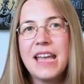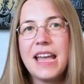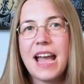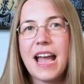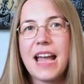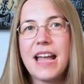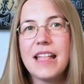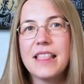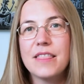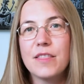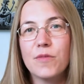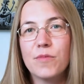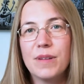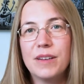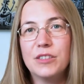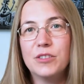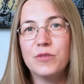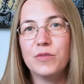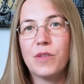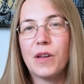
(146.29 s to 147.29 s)
And the
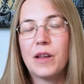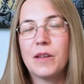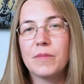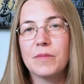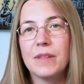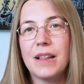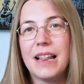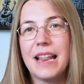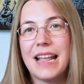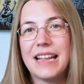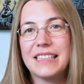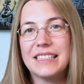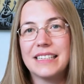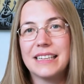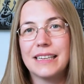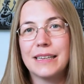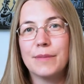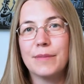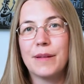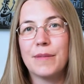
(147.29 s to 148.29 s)
ridged foam lets a
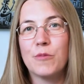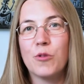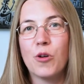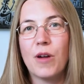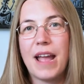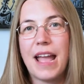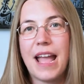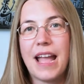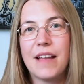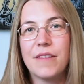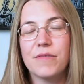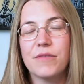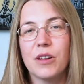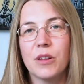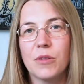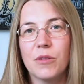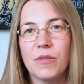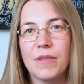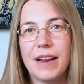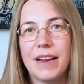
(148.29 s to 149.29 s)
little bit more
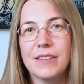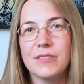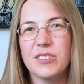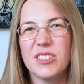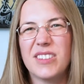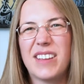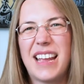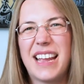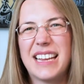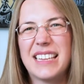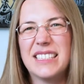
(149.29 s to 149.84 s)
airflow around, okay?